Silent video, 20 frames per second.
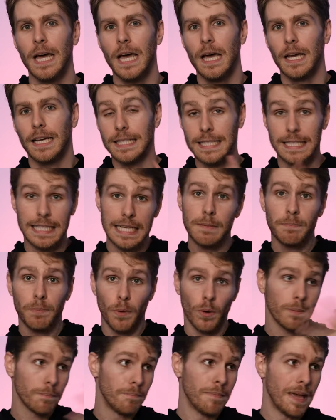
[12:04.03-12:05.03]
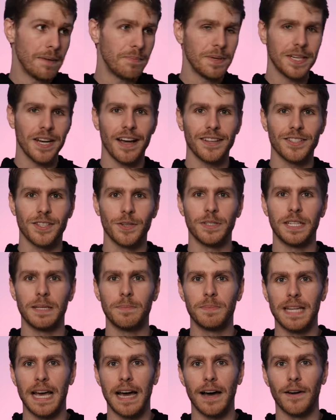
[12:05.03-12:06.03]
Because deep or maybe not so
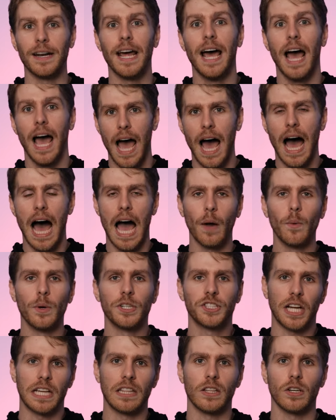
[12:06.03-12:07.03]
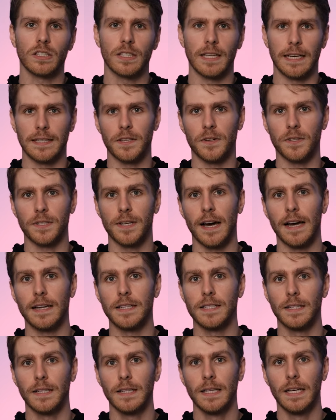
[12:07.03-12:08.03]
deep down, I wish I looked like those
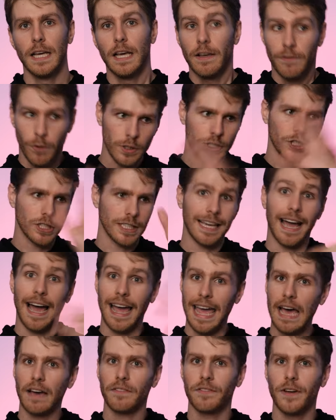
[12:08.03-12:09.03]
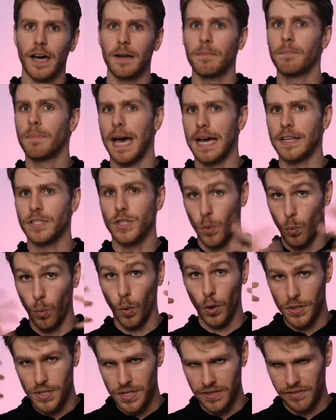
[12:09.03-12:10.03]
guys. Fortunately, I have gotten past the
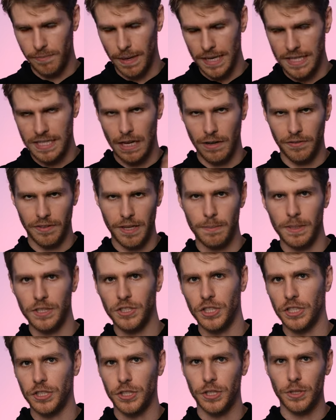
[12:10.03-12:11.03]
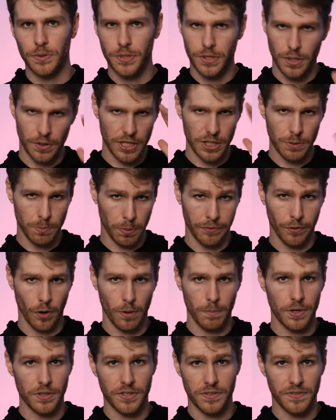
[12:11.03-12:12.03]
worst of my self-image issues, so these
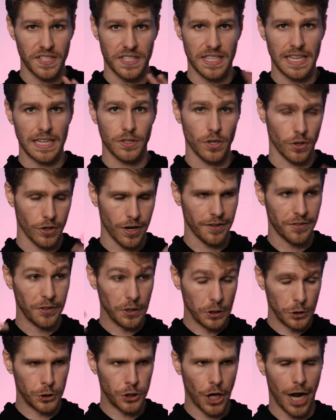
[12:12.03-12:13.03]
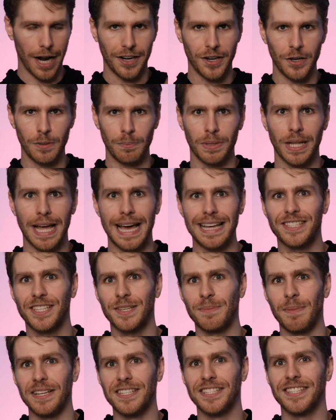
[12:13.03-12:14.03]
performers' physiques are not the shotgun blast
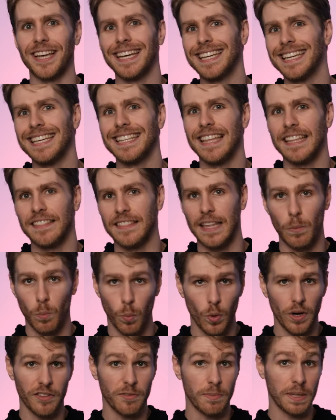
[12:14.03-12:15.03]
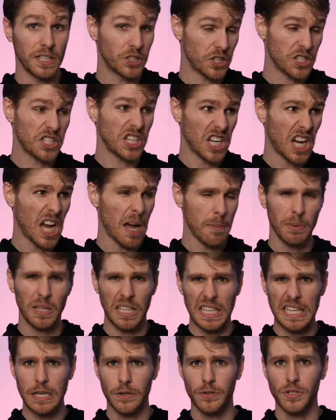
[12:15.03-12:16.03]
to my psyche that they would have been just a couple
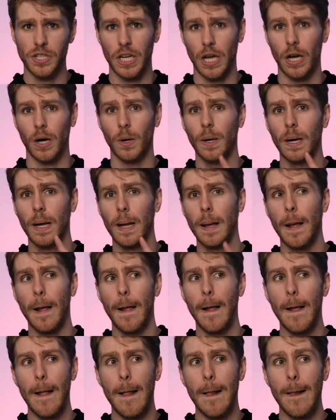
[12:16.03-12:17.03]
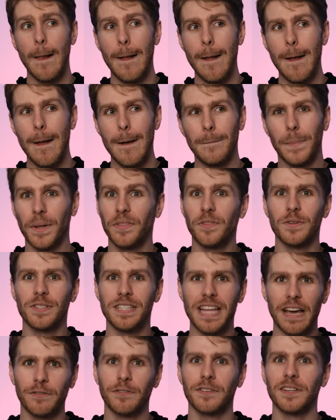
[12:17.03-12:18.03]
of years ago. But there's
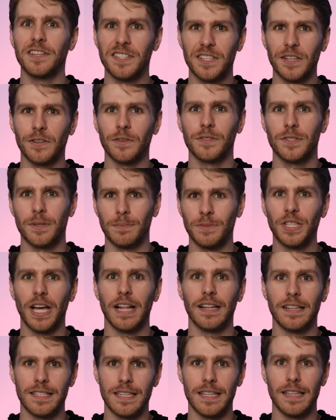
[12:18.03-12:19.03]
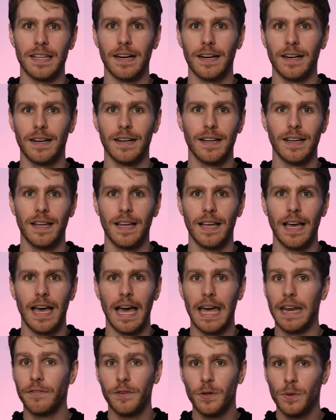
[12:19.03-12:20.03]
definitely still some jealousy there.
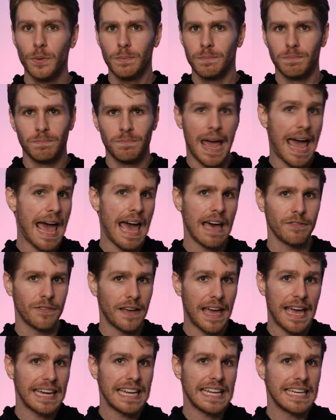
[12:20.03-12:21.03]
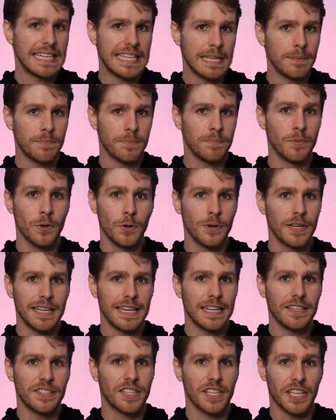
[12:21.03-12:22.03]
And if you have any deep-rooted
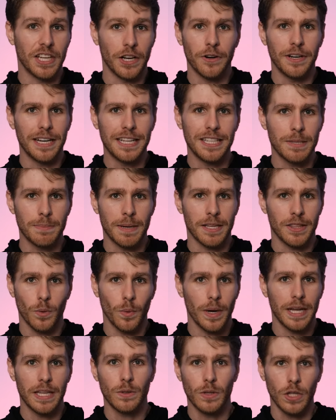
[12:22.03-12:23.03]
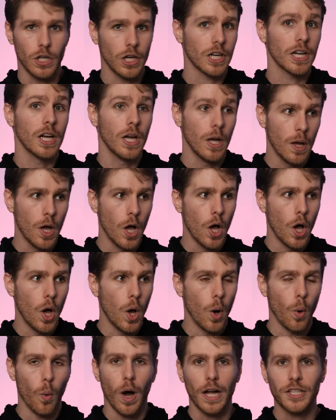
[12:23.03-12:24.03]
insecurities about the way you look,
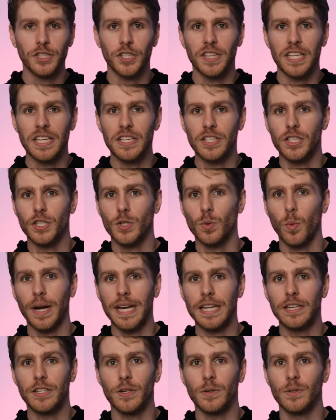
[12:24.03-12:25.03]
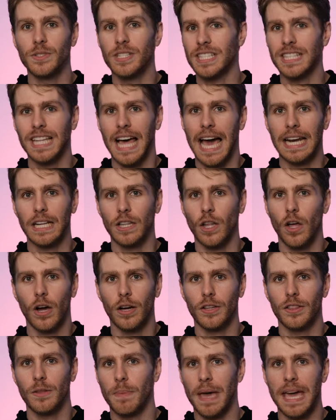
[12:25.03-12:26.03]
watching these sweaty dudes slide
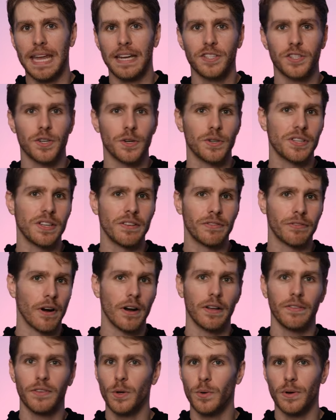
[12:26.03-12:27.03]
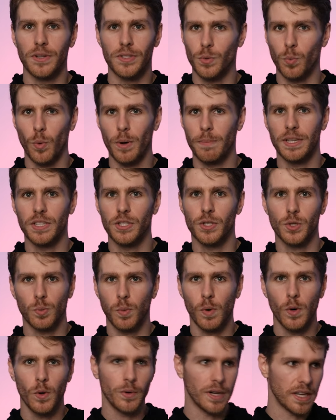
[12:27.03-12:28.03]
along the banisters in front of you as women
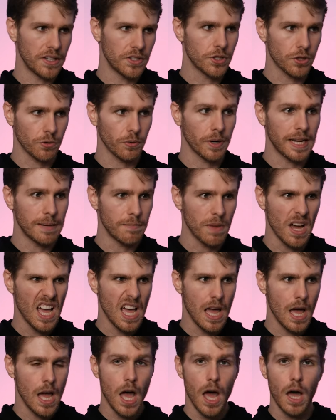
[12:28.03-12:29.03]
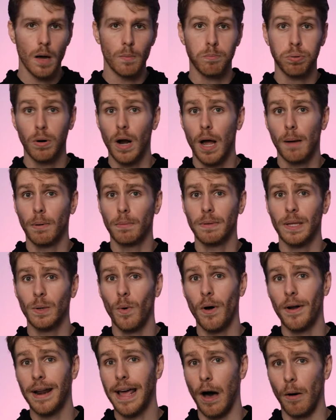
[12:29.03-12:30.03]
swoon and scream probably
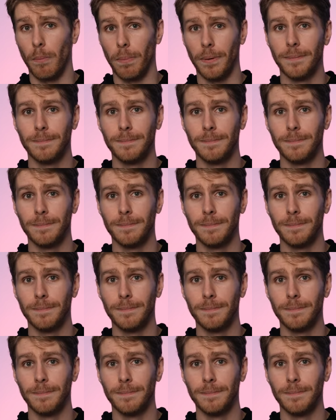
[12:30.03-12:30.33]
won't help.